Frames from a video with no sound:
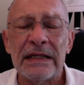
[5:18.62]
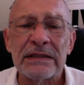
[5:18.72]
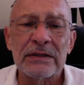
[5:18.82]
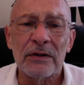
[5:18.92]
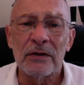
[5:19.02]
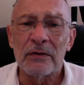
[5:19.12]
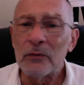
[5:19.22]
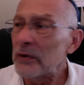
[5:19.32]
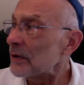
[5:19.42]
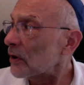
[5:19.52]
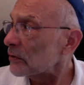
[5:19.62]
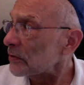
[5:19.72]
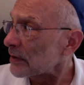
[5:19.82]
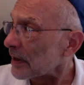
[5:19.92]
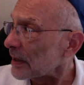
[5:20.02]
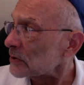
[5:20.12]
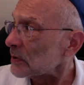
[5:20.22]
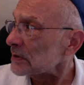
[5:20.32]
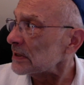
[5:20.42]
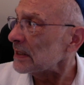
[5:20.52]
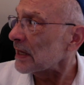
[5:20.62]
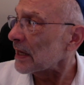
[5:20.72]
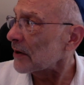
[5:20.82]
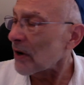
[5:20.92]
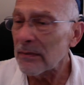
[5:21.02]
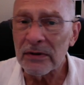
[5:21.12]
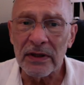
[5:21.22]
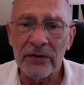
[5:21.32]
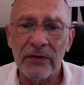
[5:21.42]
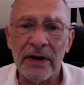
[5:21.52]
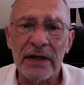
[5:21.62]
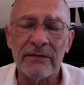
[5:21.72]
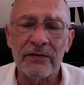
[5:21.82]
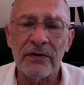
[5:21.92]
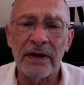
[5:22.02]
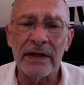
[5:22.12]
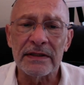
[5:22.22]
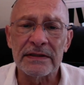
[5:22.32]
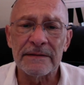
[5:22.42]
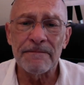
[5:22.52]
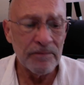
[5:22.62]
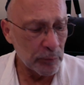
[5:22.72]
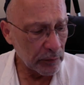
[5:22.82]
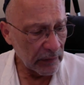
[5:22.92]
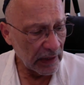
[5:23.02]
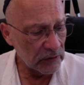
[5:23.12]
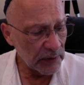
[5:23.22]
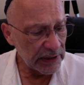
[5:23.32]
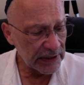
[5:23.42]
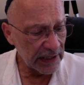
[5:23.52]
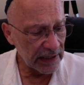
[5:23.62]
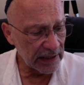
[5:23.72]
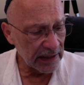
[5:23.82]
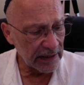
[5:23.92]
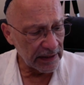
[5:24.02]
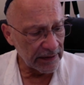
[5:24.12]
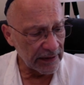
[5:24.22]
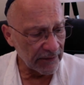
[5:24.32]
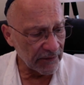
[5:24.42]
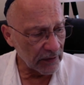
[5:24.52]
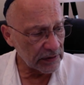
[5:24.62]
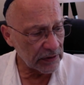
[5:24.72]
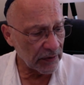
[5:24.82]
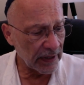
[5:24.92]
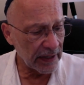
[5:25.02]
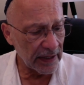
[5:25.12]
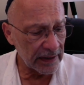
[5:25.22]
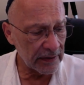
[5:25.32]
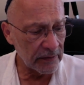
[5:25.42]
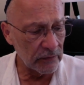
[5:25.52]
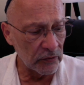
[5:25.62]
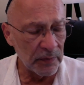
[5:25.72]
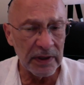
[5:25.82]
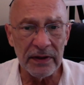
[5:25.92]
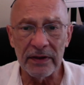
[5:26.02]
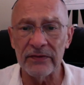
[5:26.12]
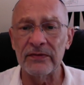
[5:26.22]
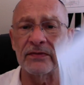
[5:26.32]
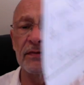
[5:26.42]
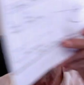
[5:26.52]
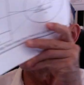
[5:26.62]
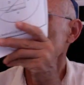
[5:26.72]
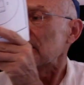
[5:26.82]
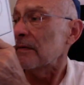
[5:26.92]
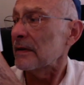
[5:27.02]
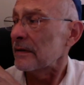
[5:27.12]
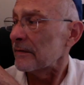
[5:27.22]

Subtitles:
So we go to the next one, C-diagram of the triad of triads. As we said, the first triad would be this, all right?